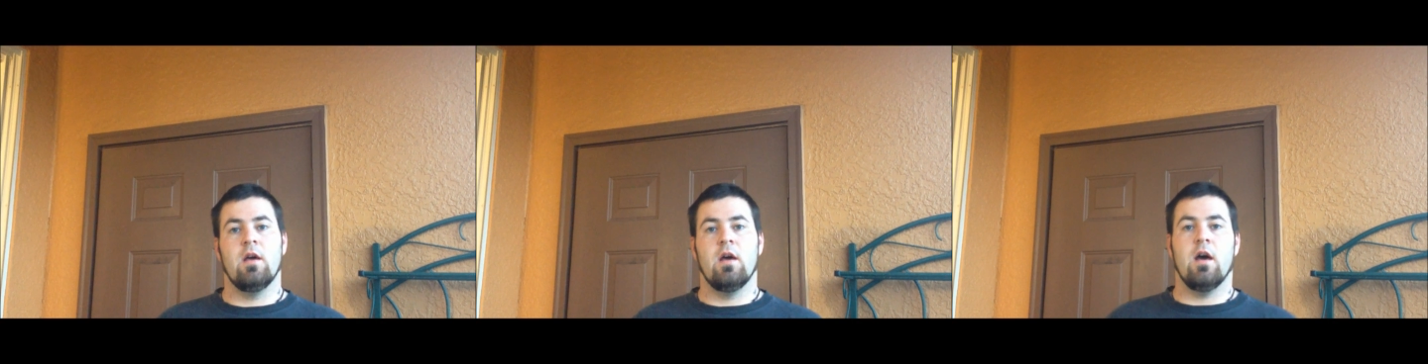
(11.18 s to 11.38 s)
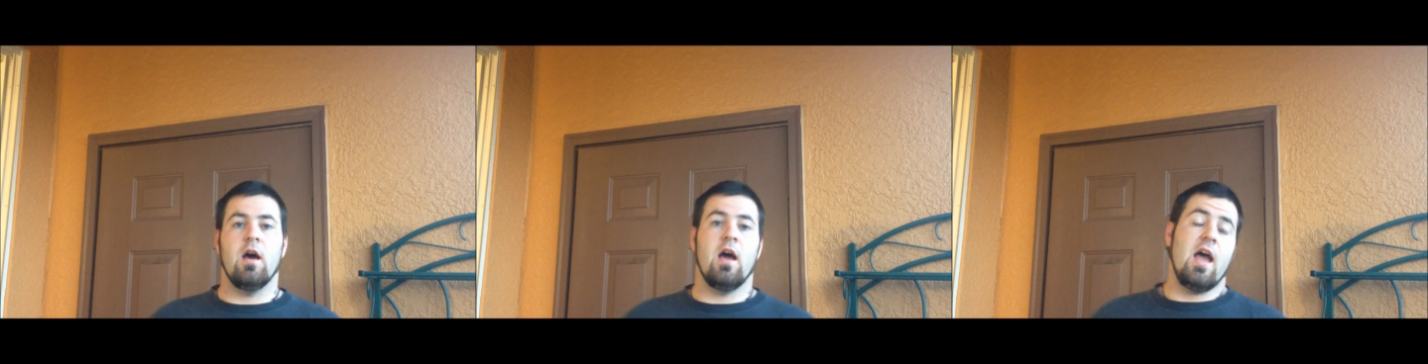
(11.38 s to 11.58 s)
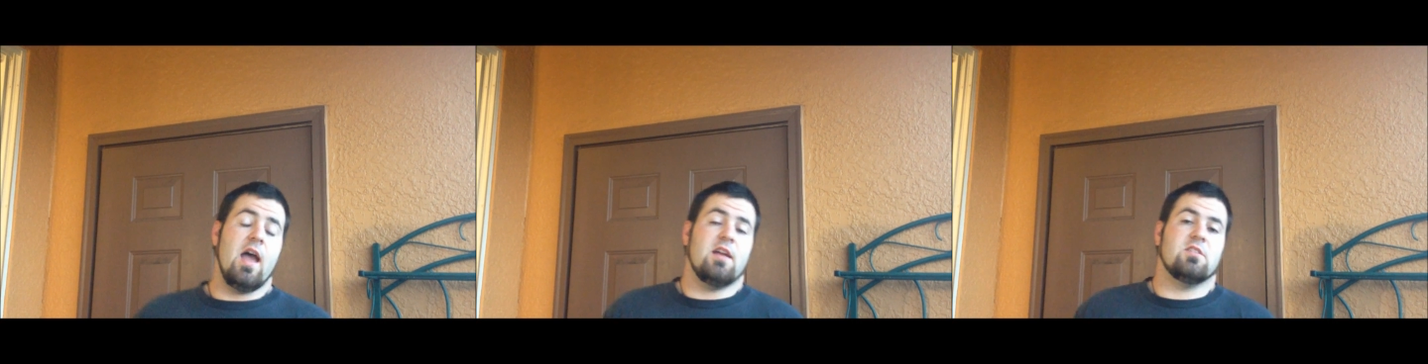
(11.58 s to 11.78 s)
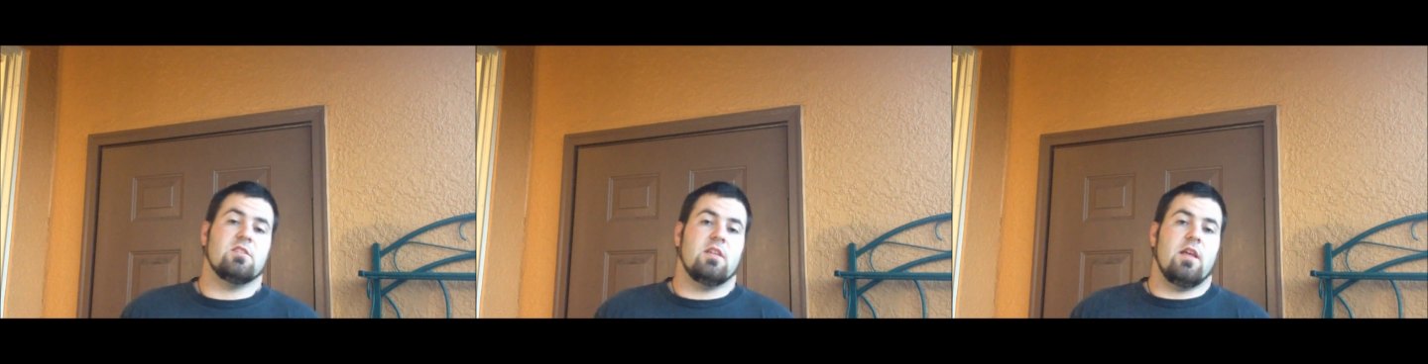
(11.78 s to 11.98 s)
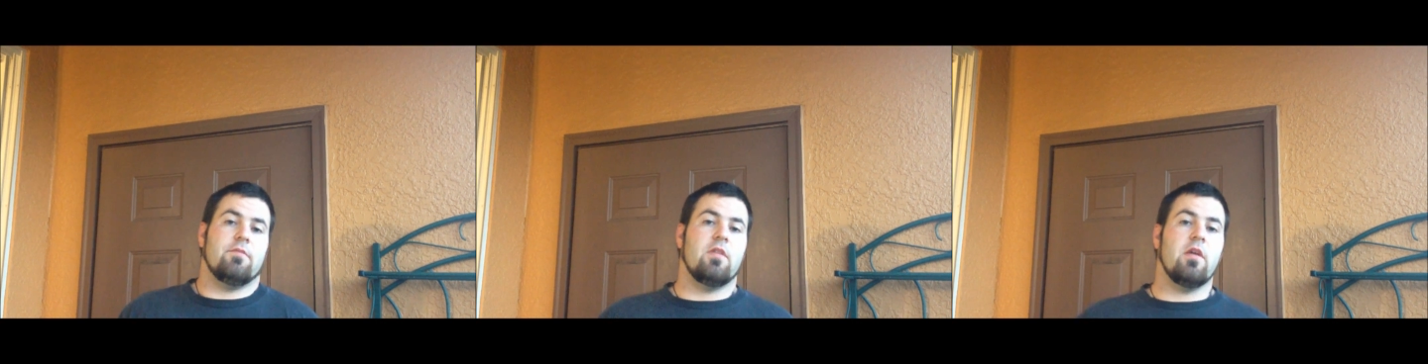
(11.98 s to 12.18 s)

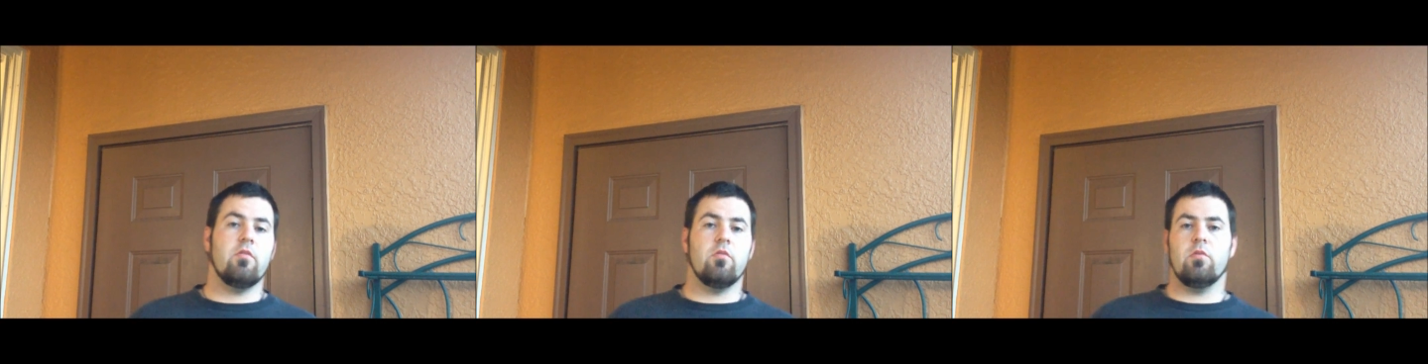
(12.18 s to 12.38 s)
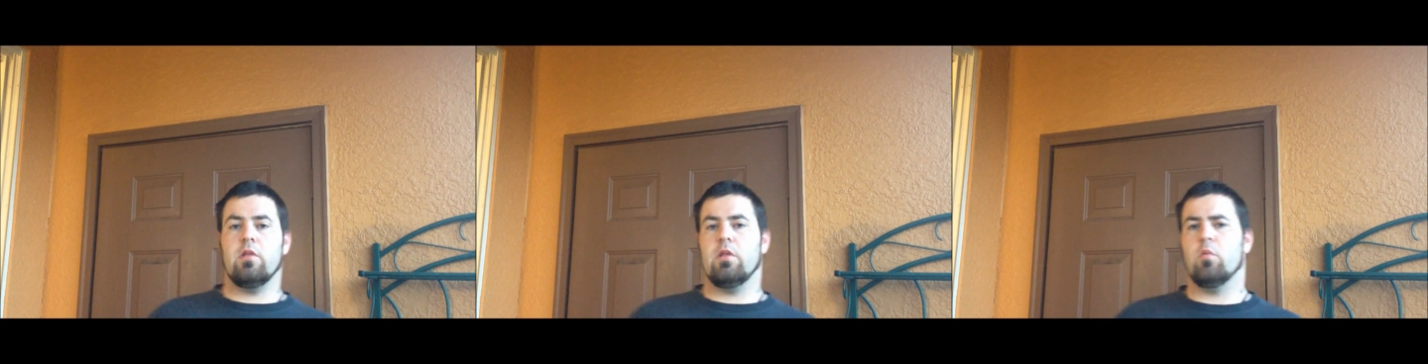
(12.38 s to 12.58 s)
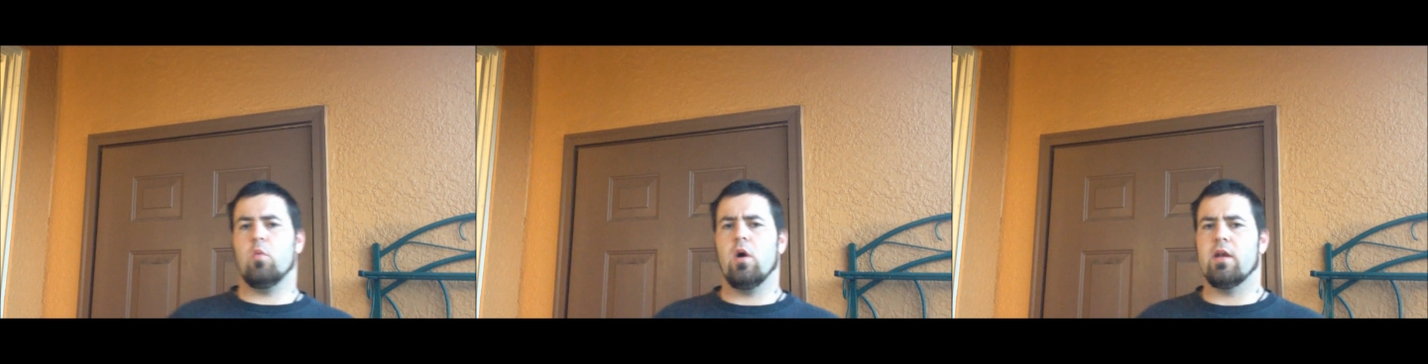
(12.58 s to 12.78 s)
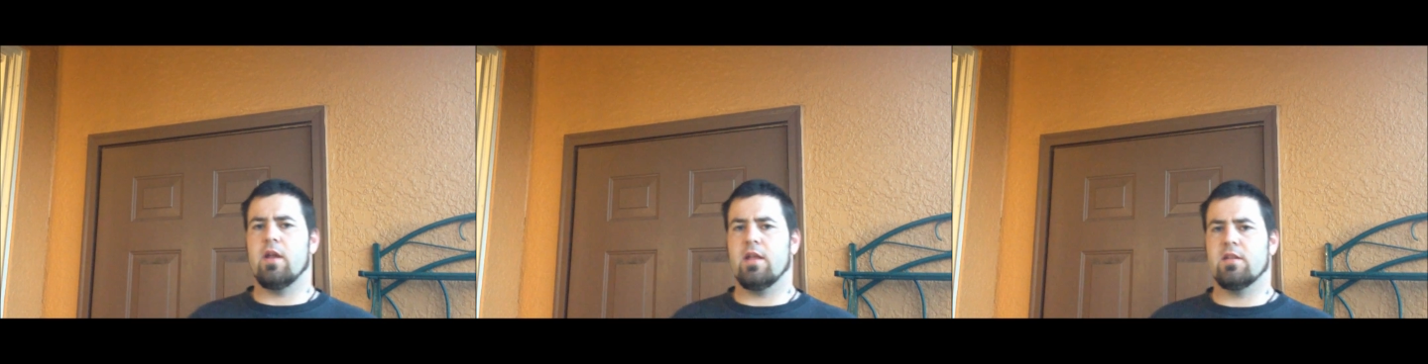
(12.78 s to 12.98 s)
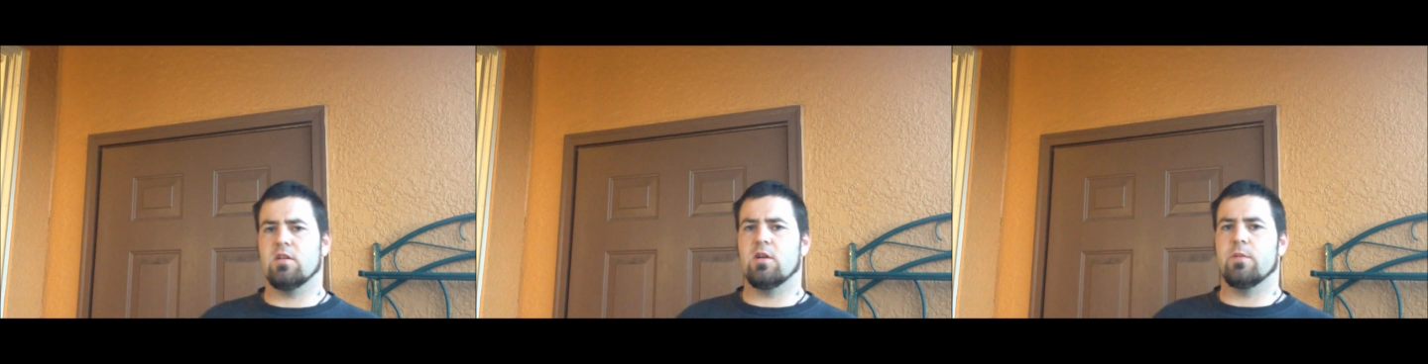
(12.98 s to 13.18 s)
Actually, I've never really won
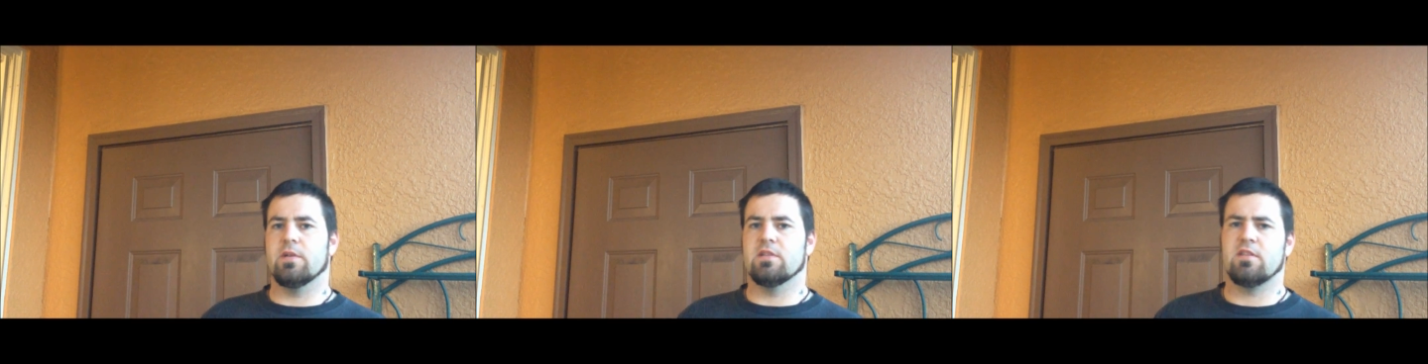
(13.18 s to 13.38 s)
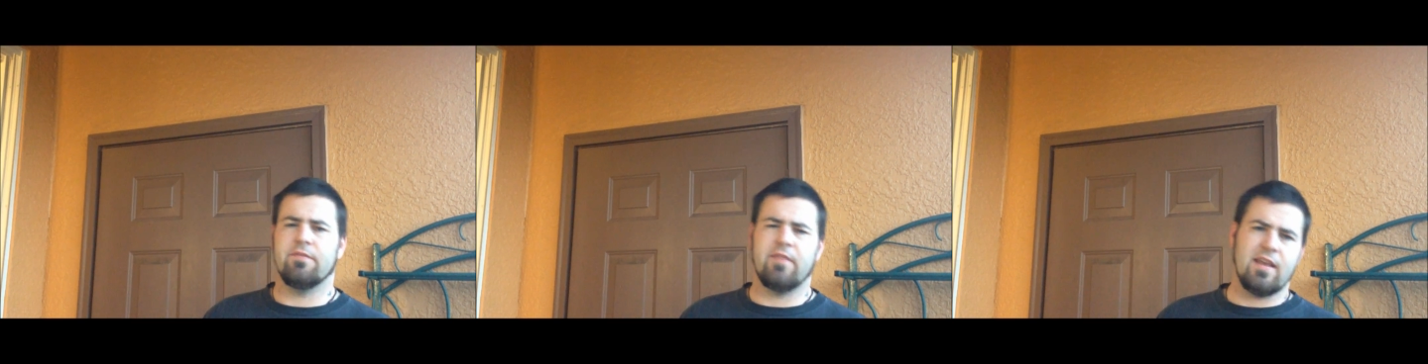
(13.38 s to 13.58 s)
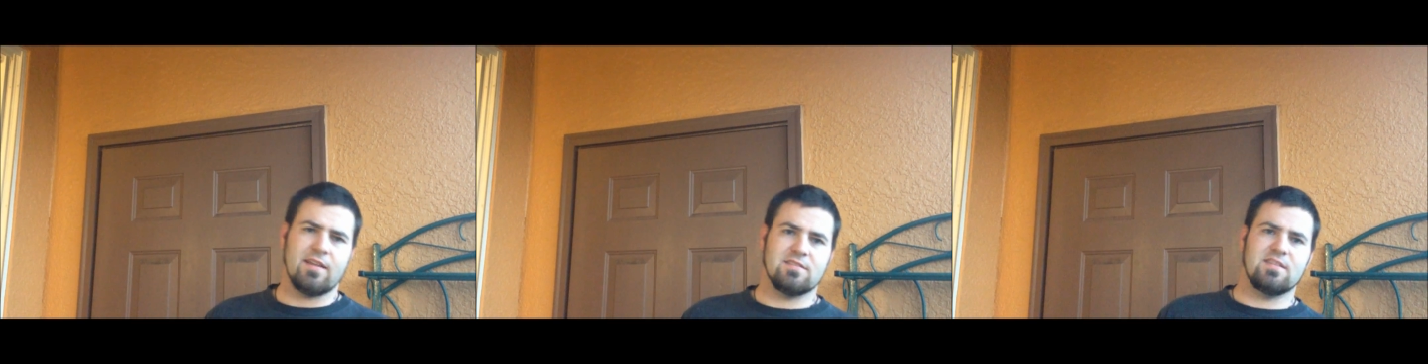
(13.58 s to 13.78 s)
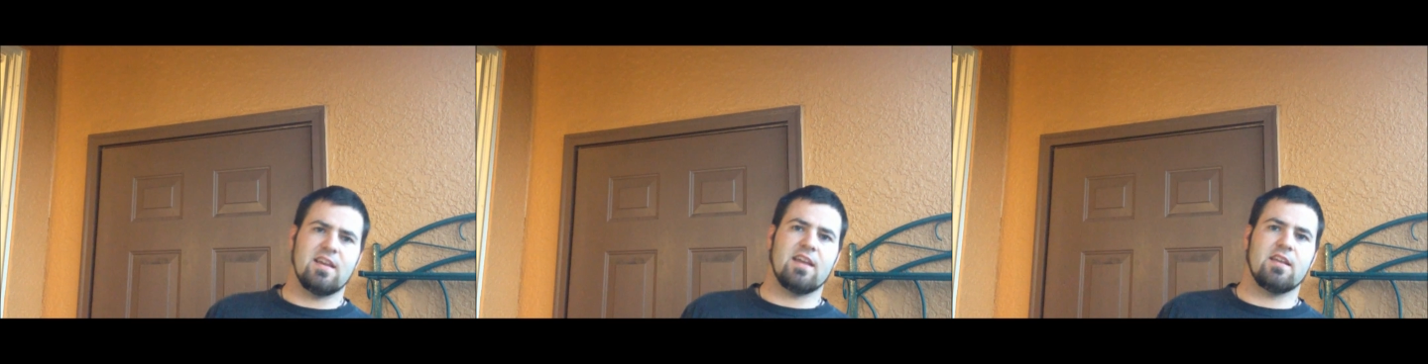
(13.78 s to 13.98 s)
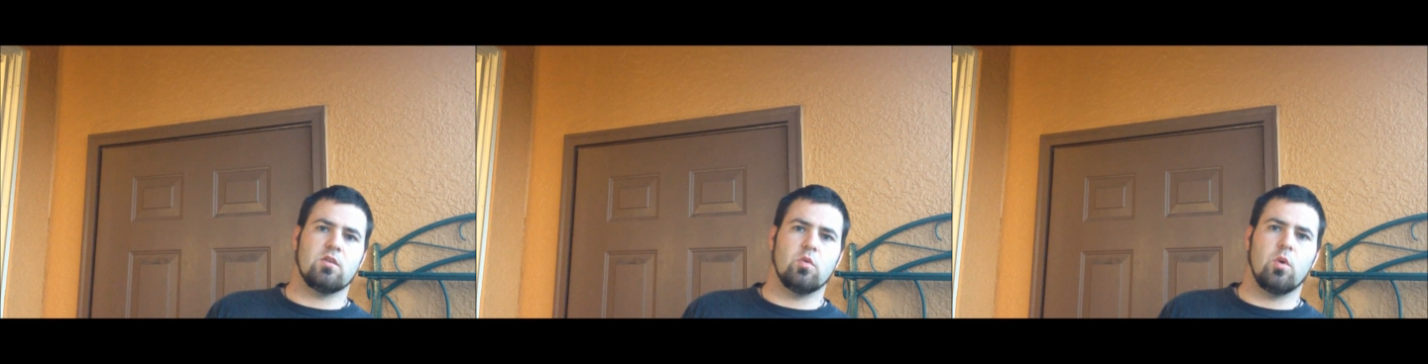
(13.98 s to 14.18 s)
any tournaments. I've taken
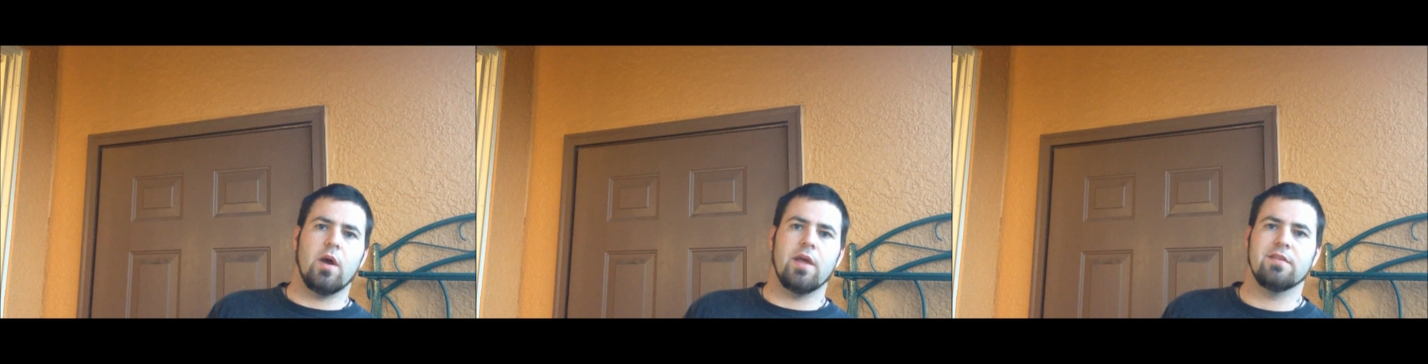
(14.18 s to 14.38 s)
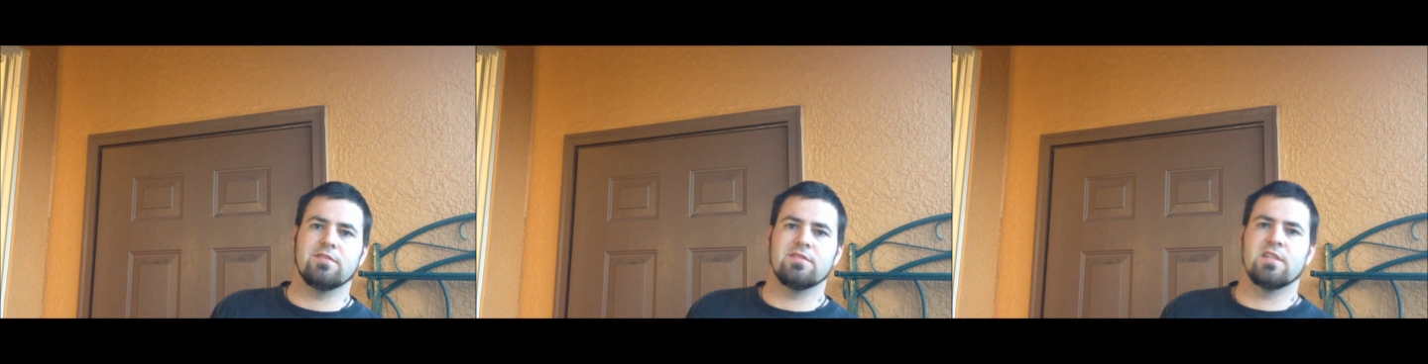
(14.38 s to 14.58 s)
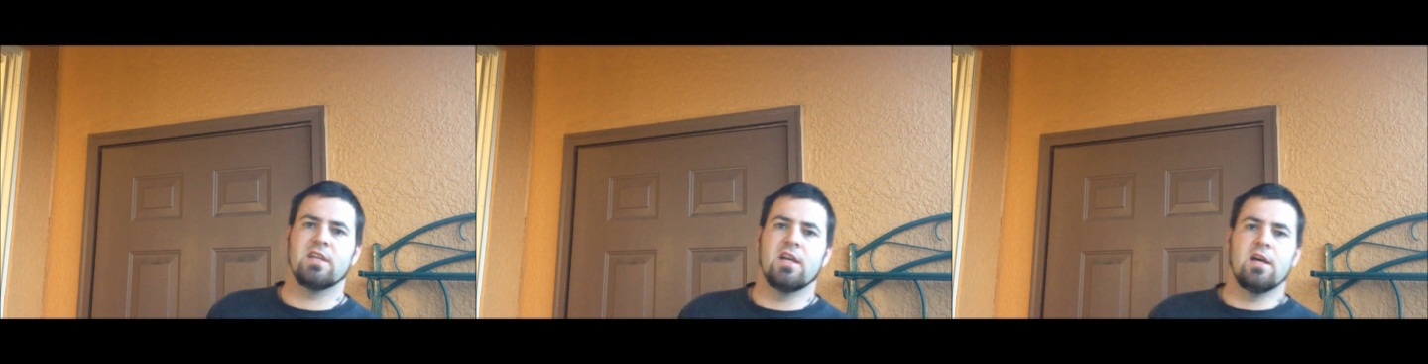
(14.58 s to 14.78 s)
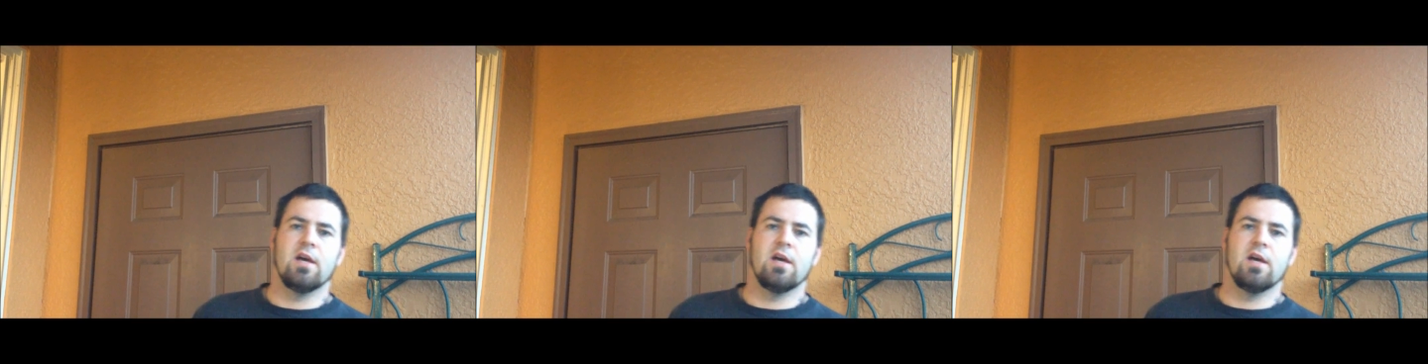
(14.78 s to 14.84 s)
second twice.